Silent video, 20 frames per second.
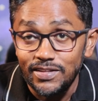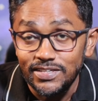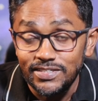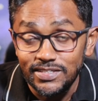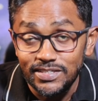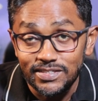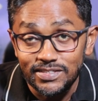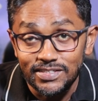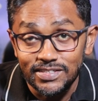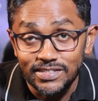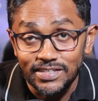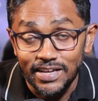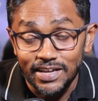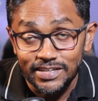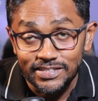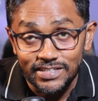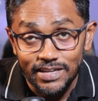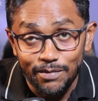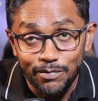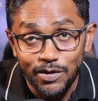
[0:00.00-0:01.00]
this is the
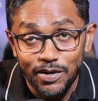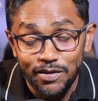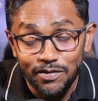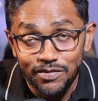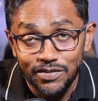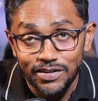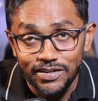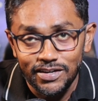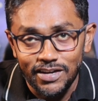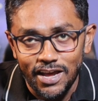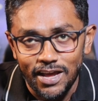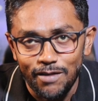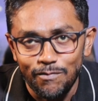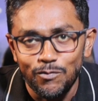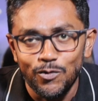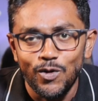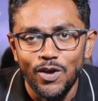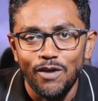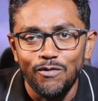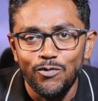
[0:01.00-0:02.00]
examination time,
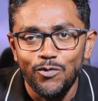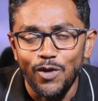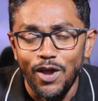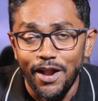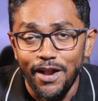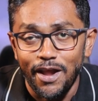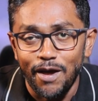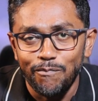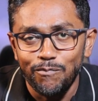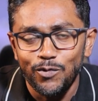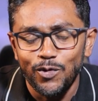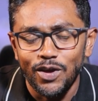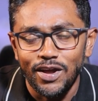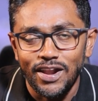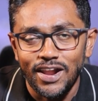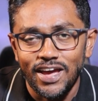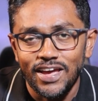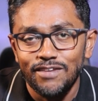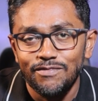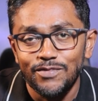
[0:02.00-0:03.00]
you have to adapt your
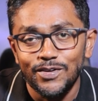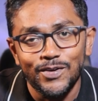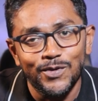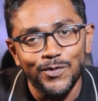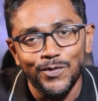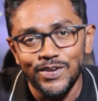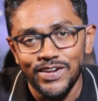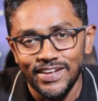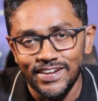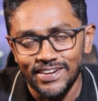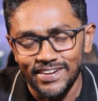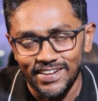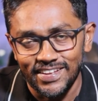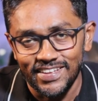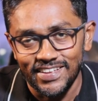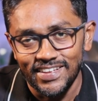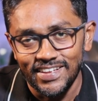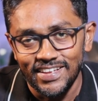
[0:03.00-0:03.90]
life accordingly.